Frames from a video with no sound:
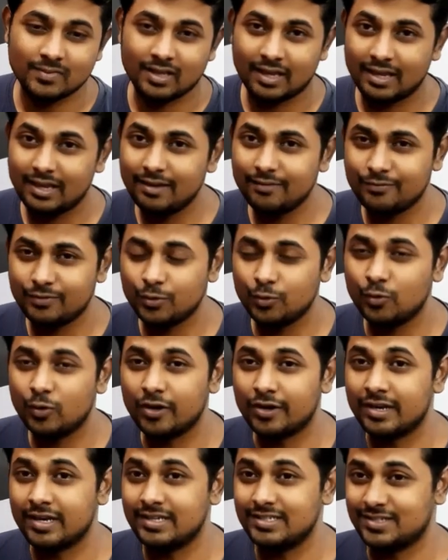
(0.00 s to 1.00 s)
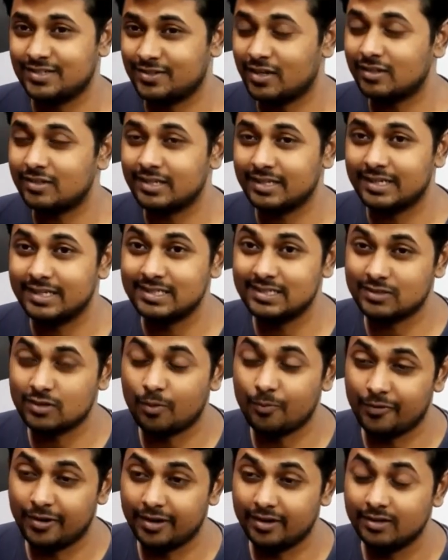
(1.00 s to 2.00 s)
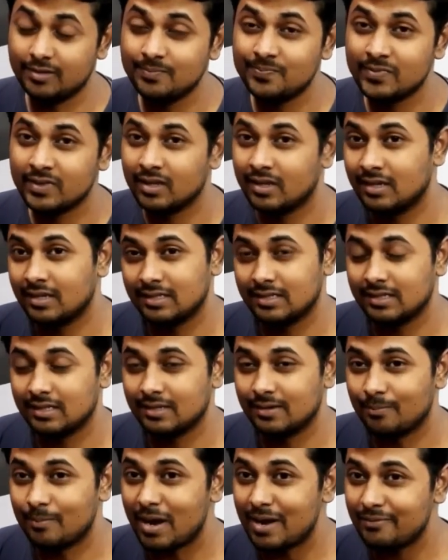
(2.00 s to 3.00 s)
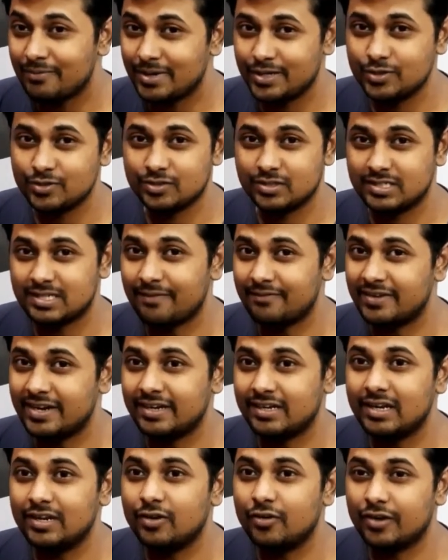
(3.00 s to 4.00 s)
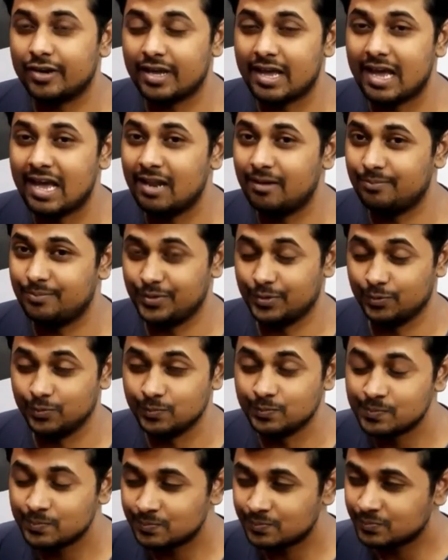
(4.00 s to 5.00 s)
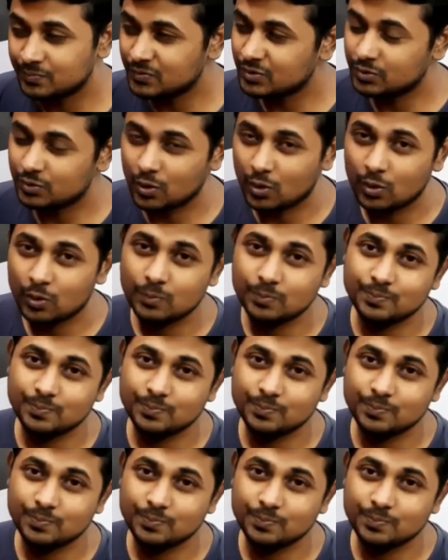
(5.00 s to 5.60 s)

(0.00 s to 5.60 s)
if you gonna stuck in somewhere, my videos definitely gonna help you. So